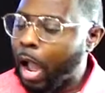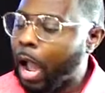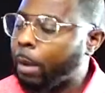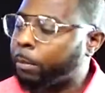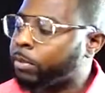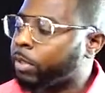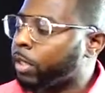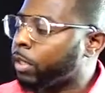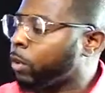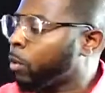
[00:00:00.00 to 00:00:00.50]

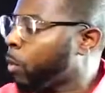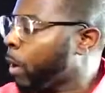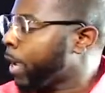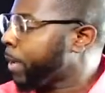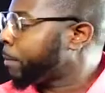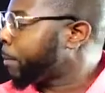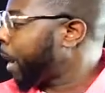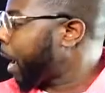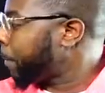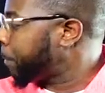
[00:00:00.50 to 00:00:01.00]
I'm trying to
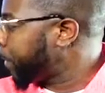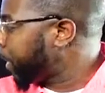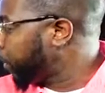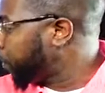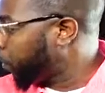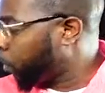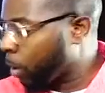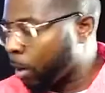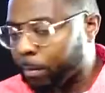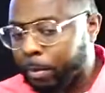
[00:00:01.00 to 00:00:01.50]
wake my
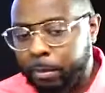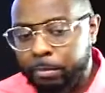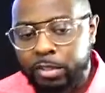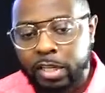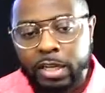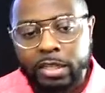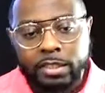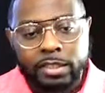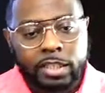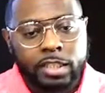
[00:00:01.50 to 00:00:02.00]
people up. I'm
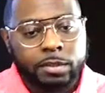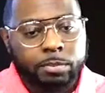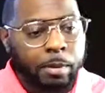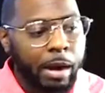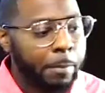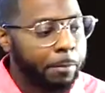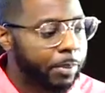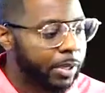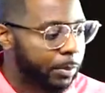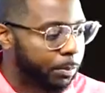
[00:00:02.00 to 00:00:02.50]
trying to teach
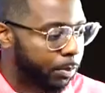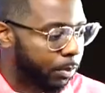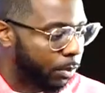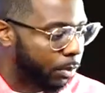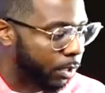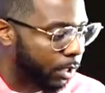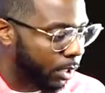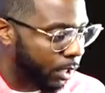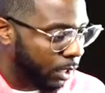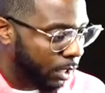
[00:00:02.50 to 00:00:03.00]
my people.
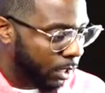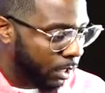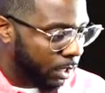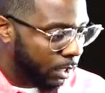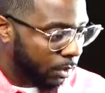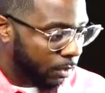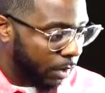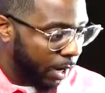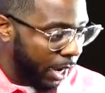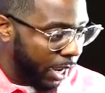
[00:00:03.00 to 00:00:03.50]

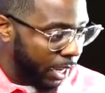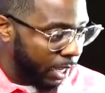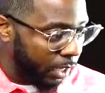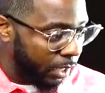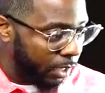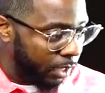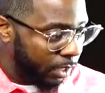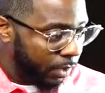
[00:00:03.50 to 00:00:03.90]
Right?